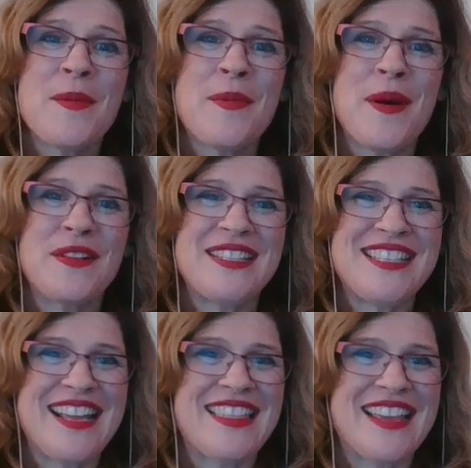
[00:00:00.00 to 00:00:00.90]

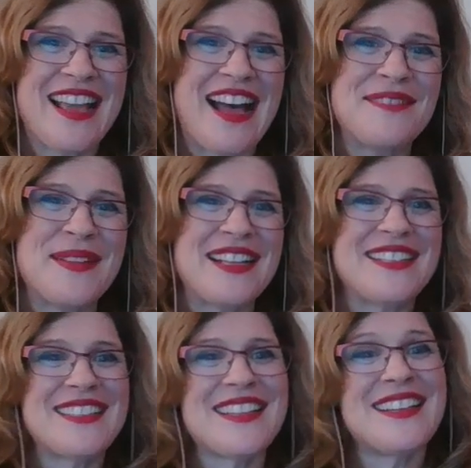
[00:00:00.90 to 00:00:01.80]
Post in the
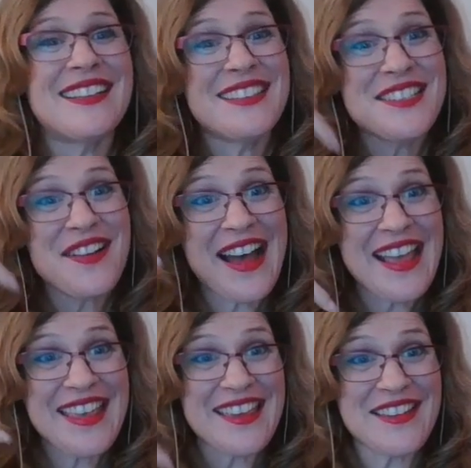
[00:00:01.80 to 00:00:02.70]
comments so
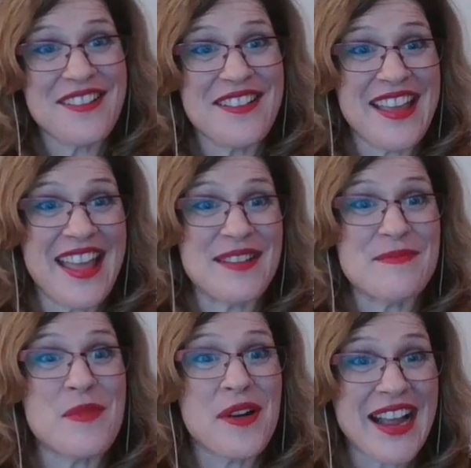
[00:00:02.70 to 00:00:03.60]
I can create
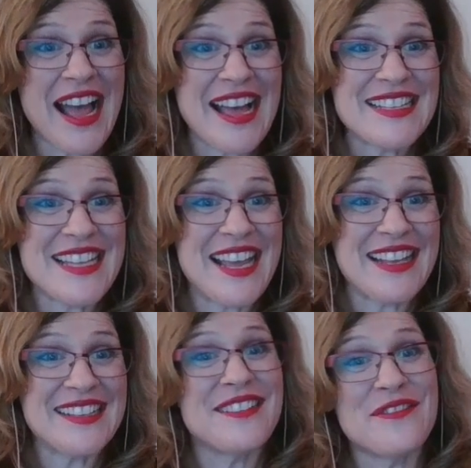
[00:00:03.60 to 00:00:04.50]
more
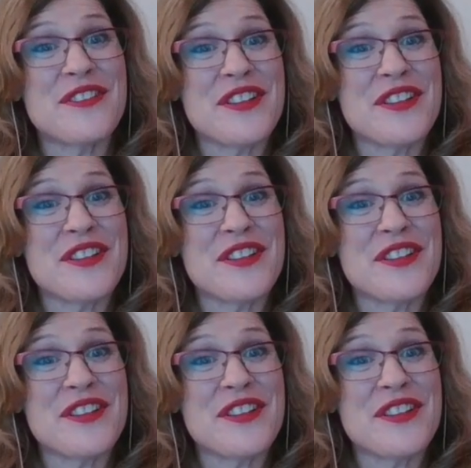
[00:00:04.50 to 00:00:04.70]
content for